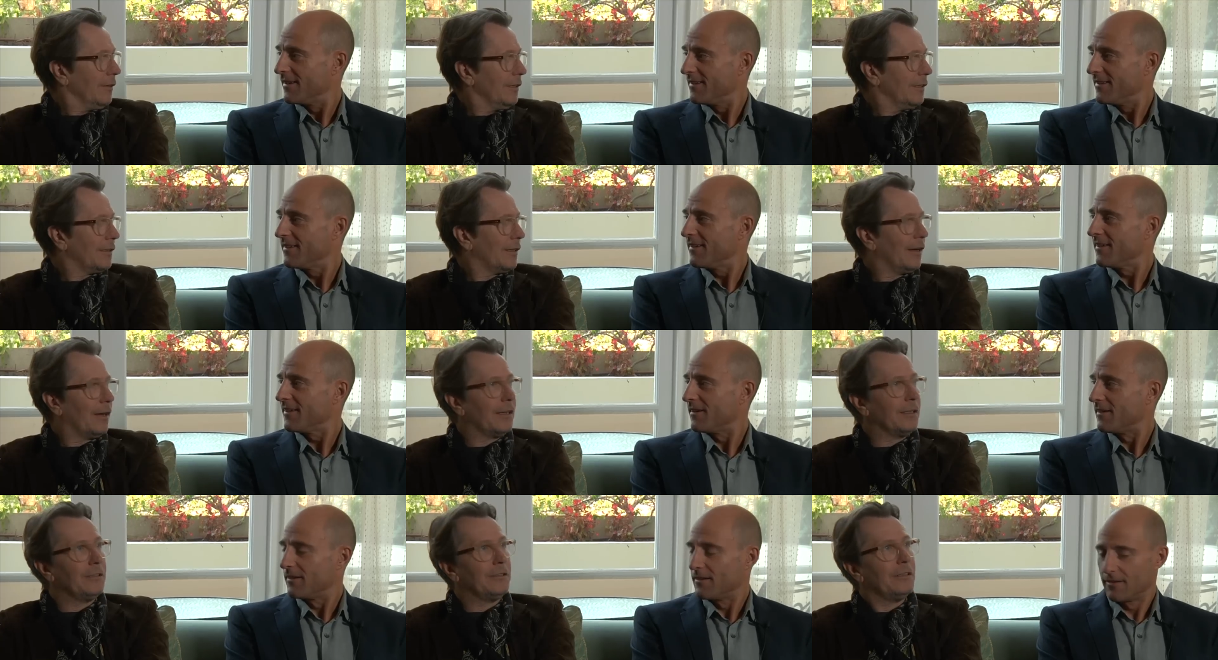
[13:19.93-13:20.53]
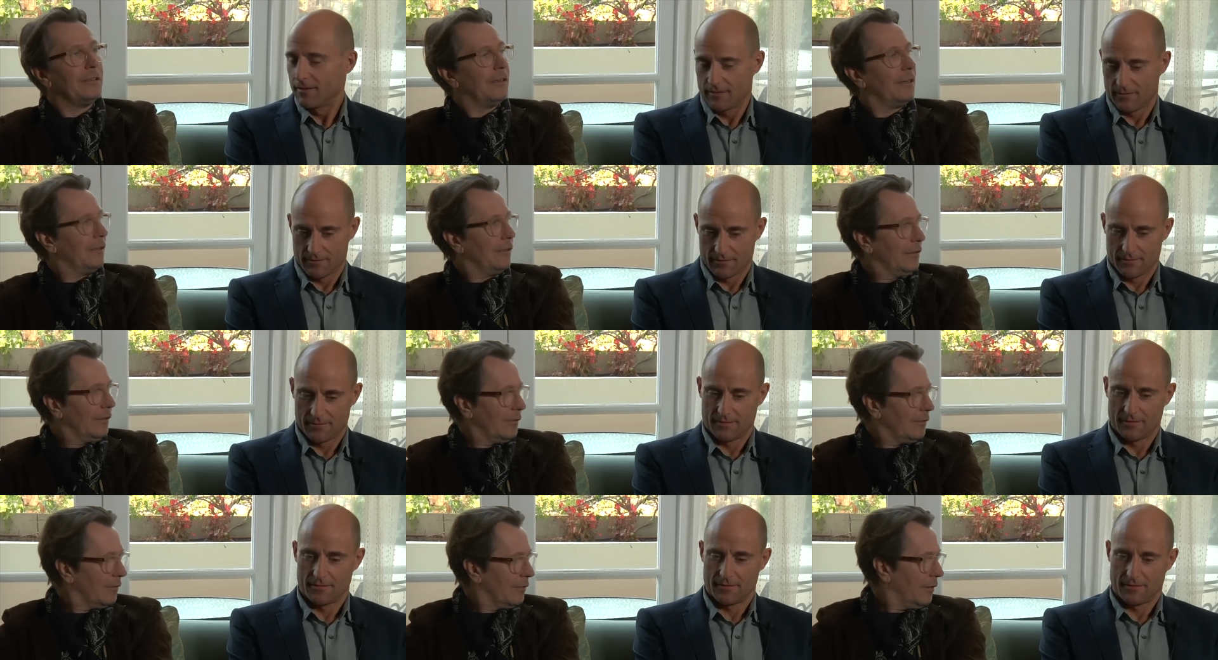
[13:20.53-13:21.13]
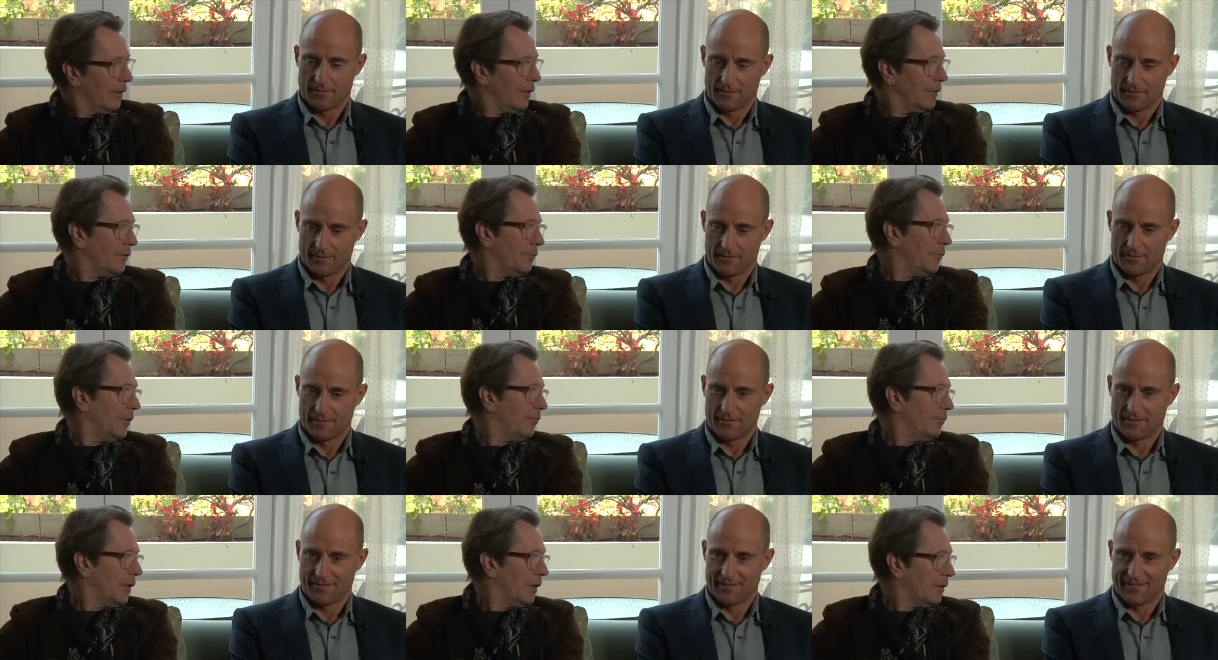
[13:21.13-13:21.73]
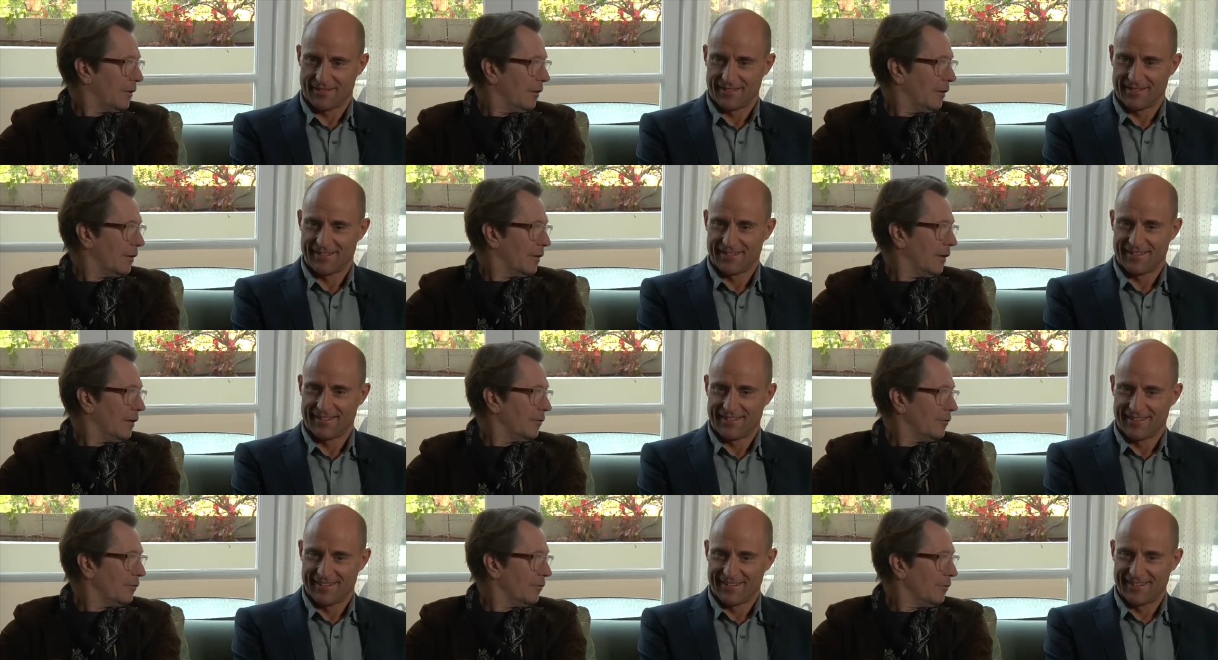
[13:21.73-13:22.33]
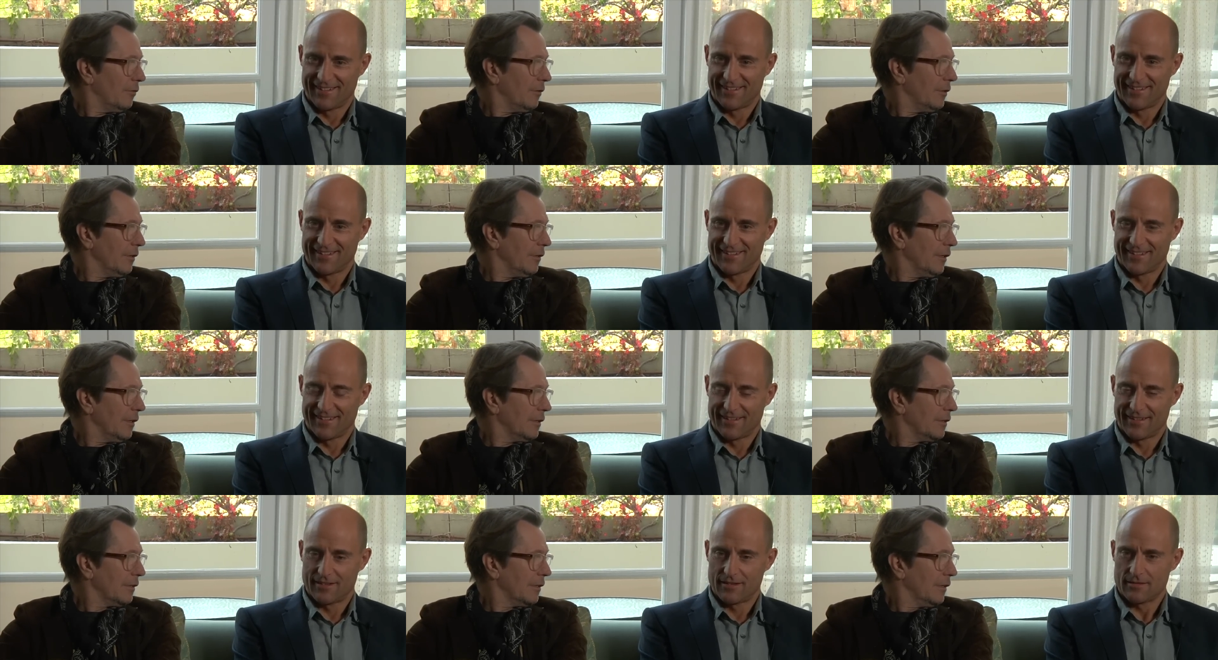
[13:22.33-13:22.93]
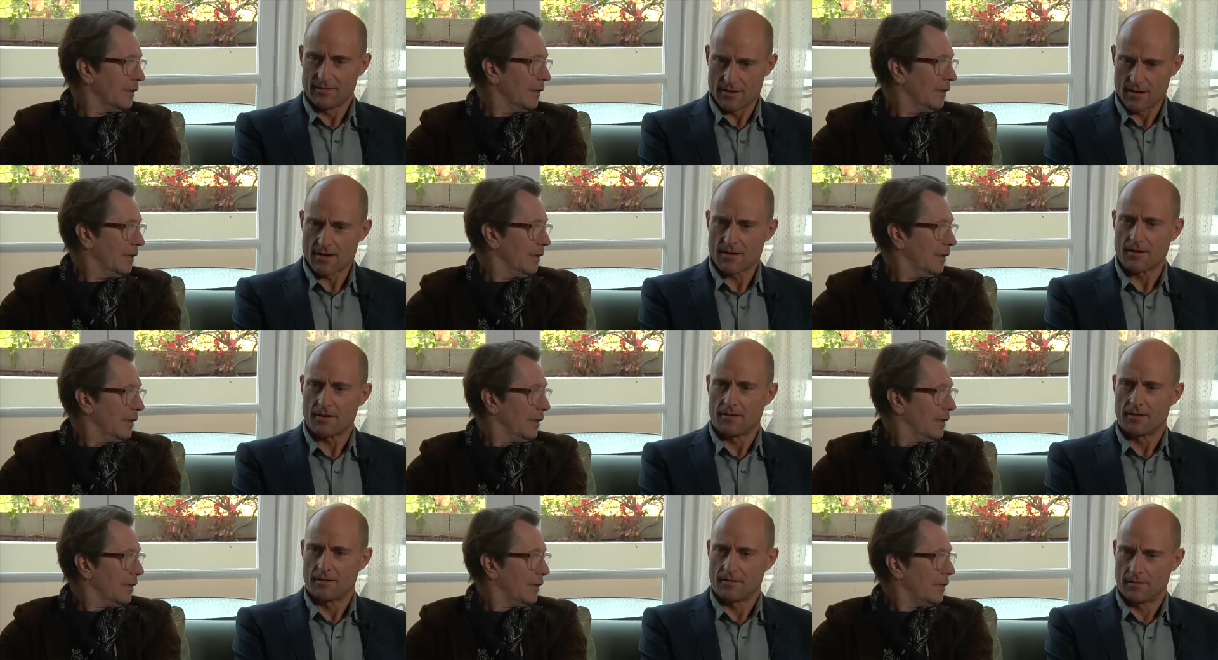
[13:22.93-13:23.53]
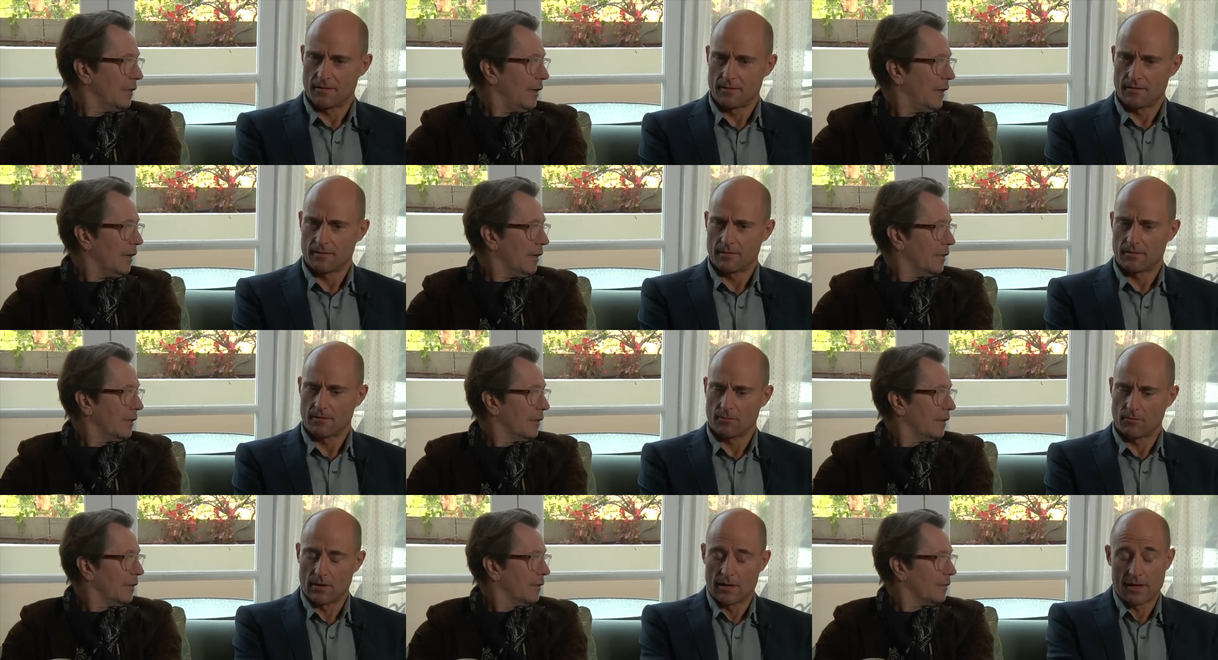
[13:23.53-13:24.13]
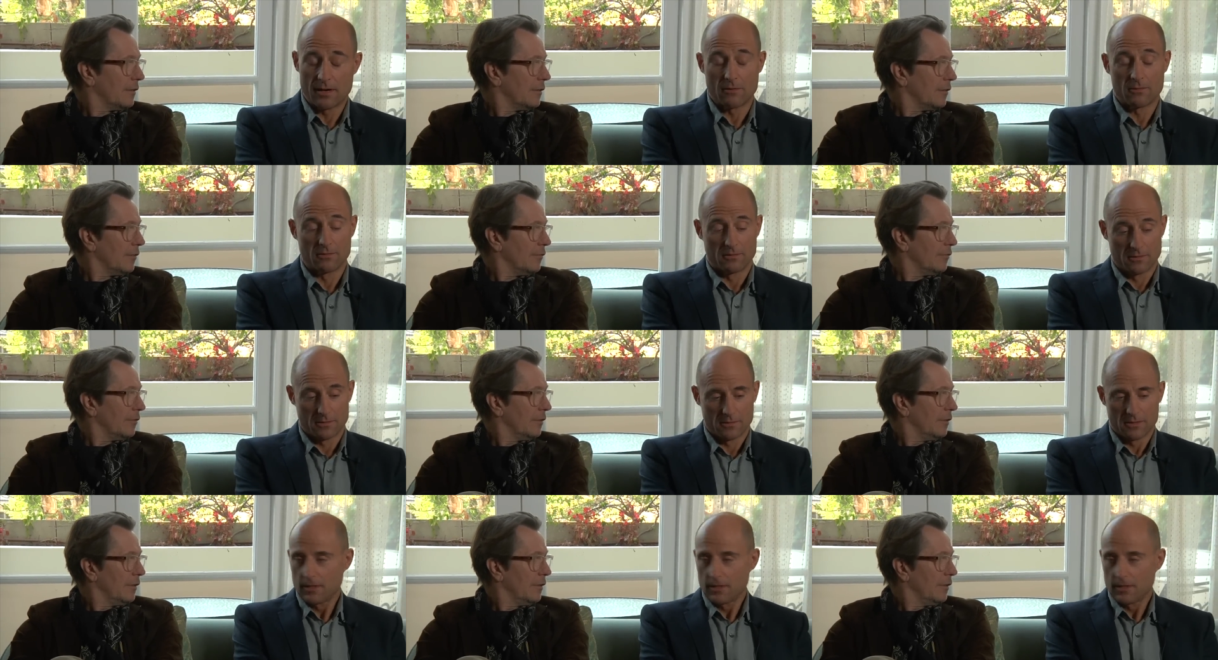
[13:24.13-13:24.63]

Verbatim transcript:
Speaker 1: and he's yeah. going, Jesus Christ, have we really got to go through all of this? Yeah. Yeah. Wow. So